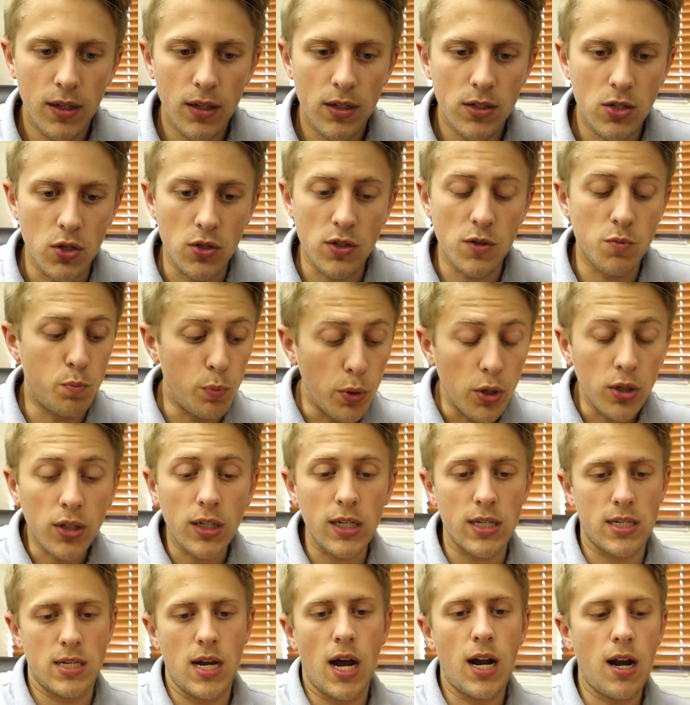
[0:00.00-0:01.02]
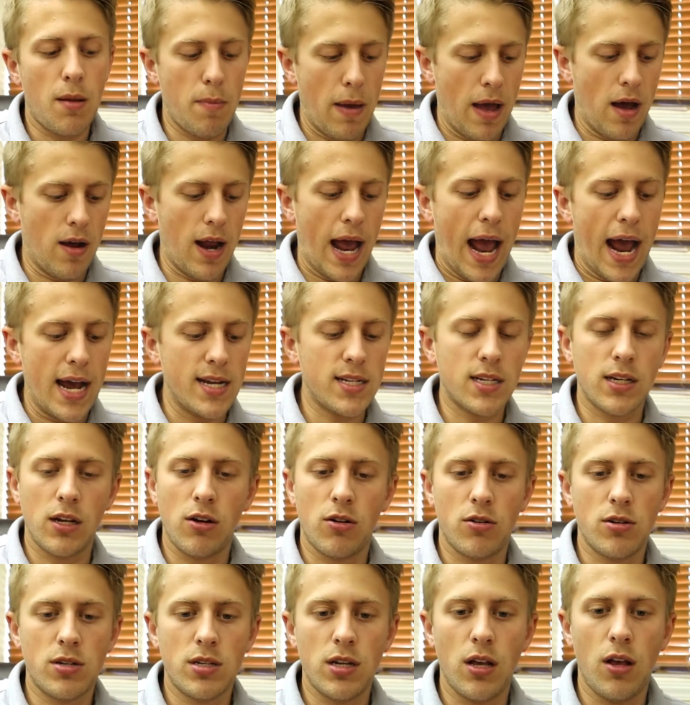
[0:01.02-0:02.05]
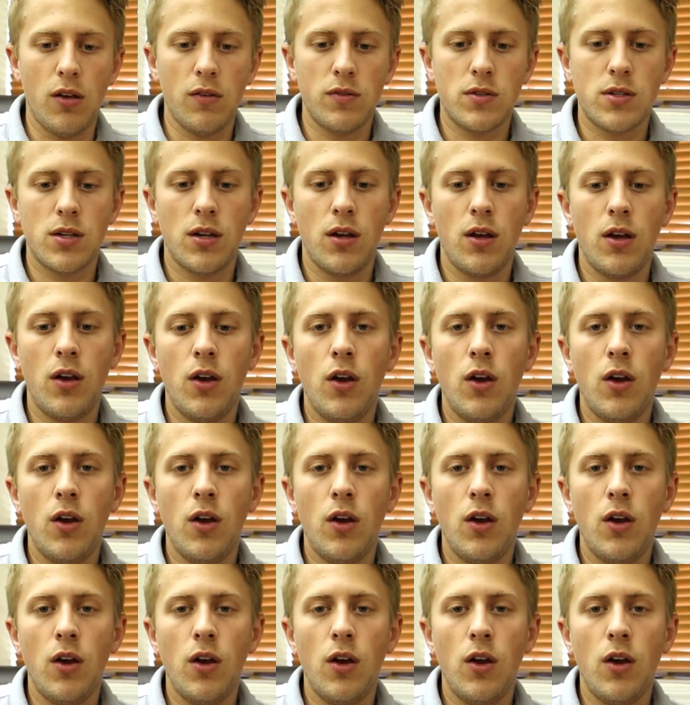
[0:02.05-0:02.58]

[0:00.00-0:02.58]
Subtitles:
So this book is not about asking ourselves,